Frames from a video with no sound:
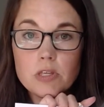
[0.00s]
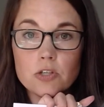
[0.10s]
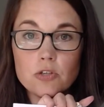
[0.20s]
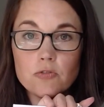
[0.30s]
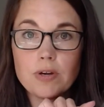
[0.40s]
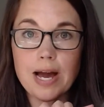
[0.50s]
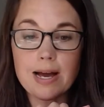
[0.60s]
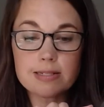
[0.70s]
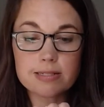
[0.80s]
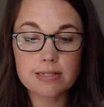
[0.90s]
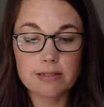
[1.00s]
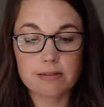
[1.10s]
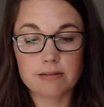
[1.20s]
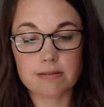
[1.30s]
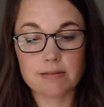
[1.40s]
You've got
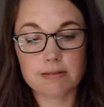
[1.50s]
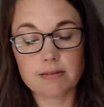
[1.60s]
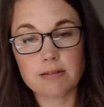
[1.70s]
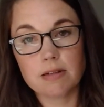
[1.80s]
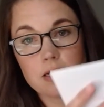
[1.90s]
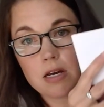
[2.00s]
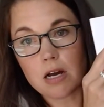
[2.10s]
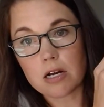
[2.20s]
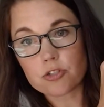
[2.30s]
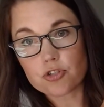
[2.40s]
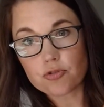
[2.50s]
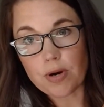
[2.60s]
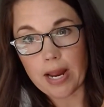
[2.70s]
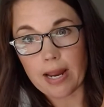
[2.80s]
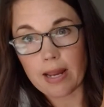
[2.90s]
a
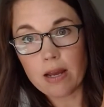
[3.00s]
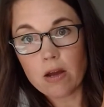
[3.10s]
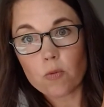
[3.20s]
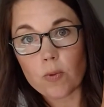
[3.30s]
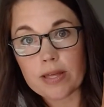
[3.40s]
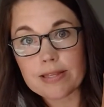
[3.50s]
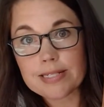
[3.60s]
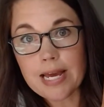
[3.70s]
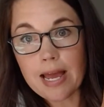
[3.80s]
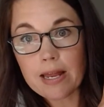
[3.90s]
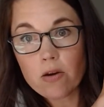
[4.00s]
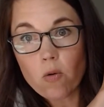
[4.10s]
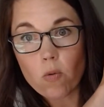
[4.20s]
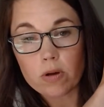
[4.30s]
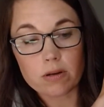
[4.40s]
tray with
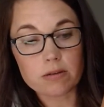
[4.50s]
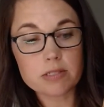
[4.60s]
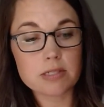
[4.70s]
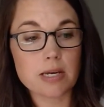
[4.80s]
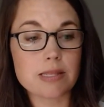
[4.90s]
10 oils,